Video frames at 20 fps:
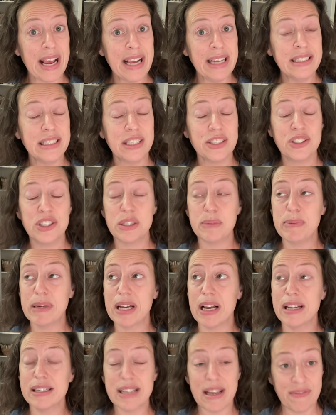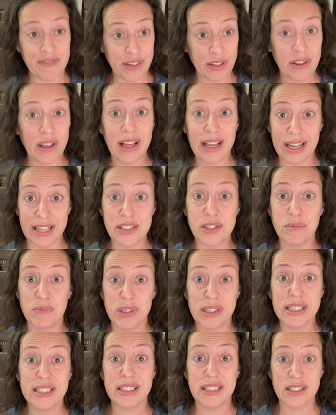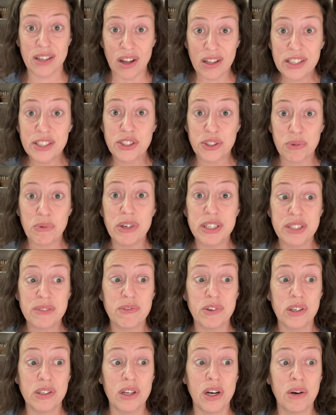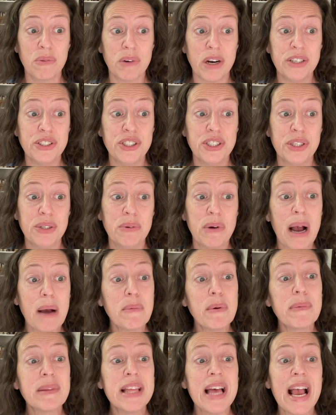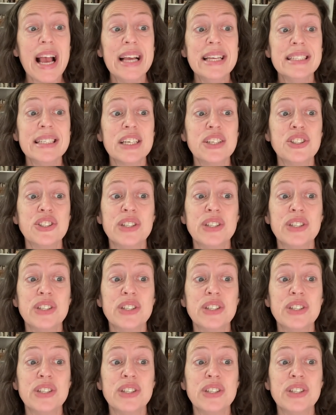ASICS just because I feel like it's a really solid choice for a long run shoe. I went with the ASICS